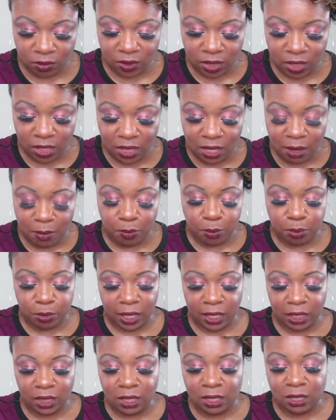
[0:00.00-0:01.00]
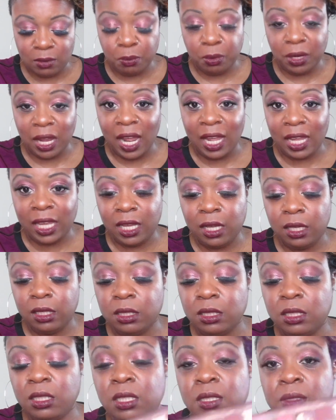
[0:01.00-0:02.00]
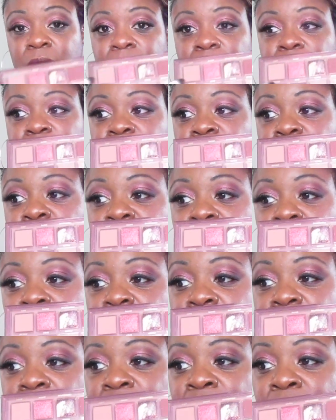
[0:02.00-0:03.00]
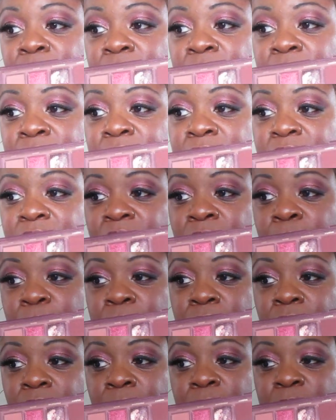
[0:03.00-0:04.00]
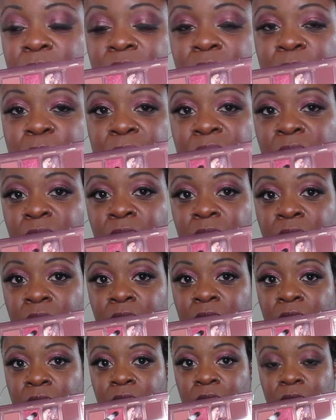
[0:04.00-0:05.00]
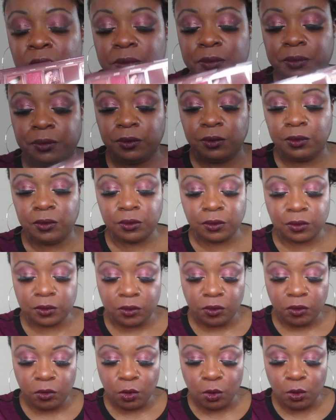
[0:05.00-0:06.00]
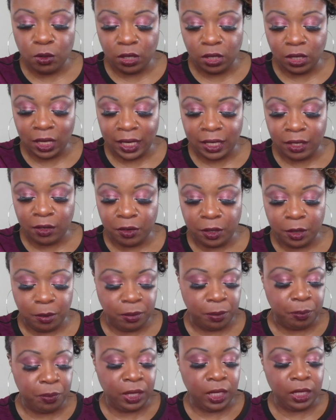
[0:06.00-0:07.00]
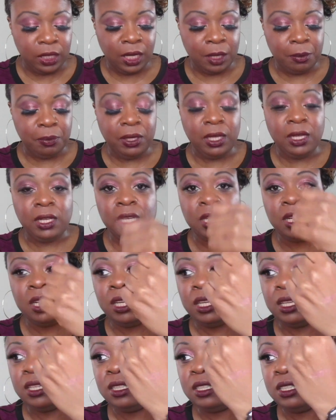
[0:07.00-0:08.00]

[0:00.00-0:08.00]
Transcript: in that, like this blackened. Like, it deepened up this pink, the light cream pink, light pink in it.